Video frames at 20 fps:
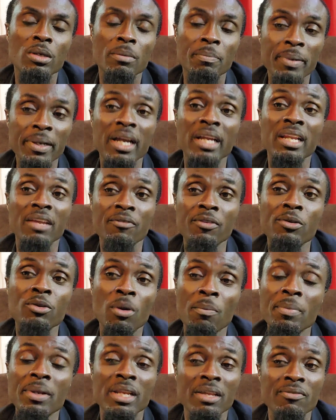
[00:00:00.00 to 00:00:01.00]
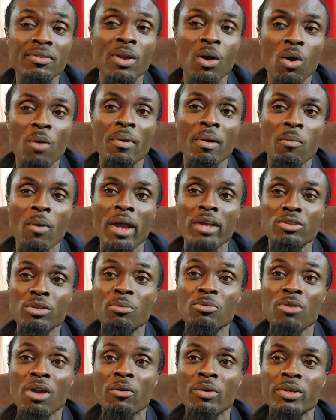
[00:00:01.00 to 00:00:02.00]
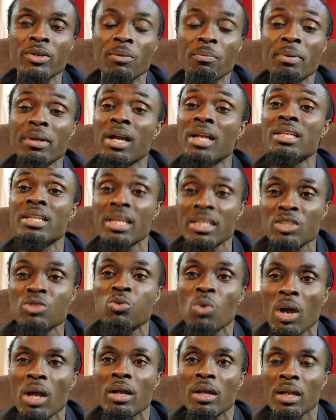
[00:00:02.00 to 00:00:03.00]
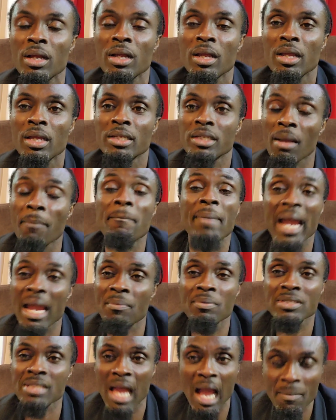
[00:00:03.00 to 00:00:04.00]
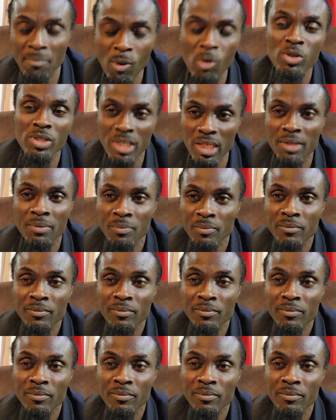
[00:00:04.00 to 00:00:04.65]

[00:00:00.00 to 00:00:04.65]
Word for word: Because if you don't believe in it, open Bible, something wrong with you. Because guess what? The Bible talk about it.